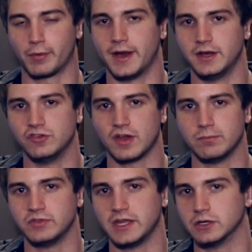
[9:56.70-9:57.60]
Brandon
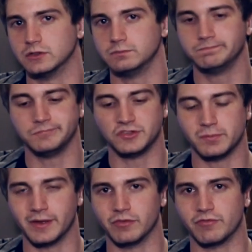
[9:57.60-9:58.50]
James Engel. should
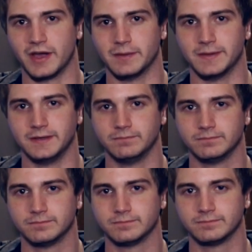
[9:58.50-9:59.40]
be able to find me.
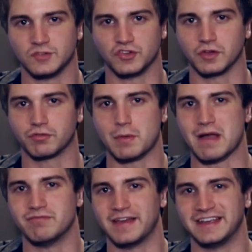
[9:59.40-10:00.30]
Just look for my
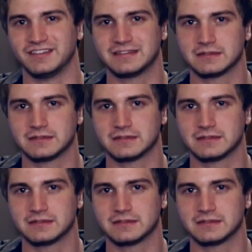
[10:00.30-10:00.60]
face.